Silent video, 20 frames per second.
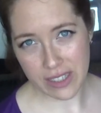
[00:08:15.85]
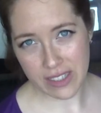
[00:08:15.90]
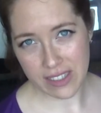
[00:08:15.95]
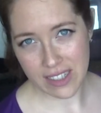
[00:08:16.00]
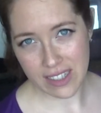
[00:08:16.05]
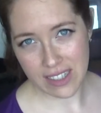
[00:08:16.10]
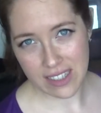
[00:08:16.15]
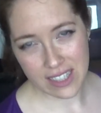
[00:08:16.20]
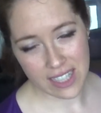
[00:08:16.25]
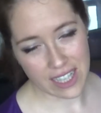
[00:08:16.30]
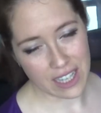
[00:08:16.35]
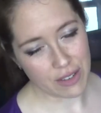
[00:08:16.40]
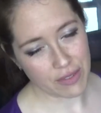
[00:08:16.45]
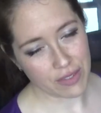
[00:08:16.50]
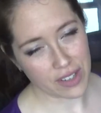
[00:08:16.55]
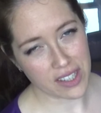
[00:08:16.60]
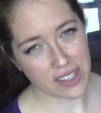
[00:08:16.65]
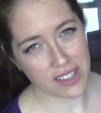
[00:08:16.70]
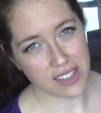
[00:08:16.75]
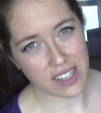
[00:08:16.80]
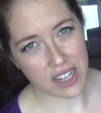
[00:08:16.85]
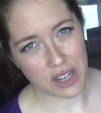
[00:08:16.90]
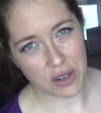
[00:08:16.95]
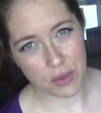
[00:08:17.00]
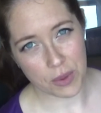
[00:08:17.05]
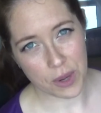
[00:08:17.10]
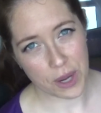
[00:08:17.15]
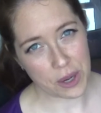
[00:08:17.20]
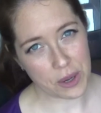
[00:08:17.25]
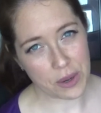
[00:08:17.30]
Stay safe and stay
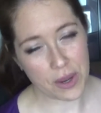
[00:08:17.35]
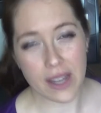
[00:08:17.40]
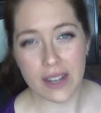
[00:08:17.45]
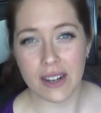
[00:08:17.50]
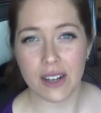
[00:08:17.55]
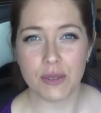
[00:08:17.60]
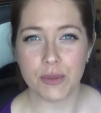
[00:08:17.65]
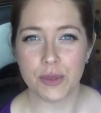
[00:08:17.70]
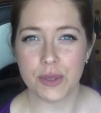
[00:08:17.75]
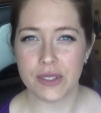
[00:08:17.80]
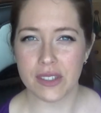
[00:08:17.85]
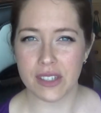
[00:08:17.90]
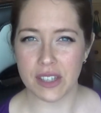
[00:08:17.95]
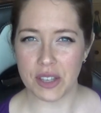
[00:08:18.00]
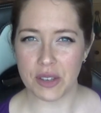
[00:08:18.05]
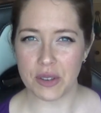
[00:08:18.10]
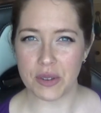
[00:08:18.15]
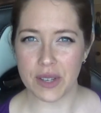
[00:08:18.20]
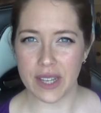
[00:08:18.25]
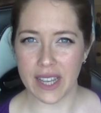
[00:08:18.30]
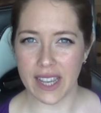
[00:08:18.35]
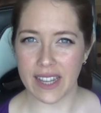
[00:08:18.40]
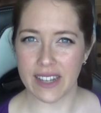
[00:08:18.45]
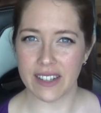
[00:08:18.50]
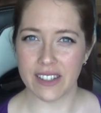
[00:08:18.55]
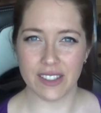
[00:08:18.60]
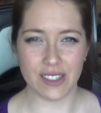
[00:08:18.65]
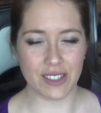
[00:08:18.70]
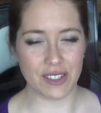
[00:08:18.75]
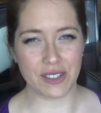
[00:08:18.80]
well, and I will see you
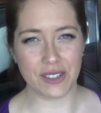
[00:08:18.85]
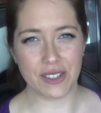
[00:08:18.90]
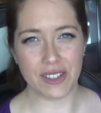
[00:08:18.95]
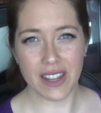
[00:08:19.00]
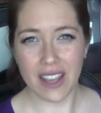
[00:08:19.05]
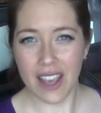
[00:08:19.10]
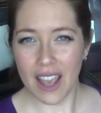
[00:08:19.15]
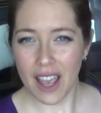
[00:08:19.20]
again soon.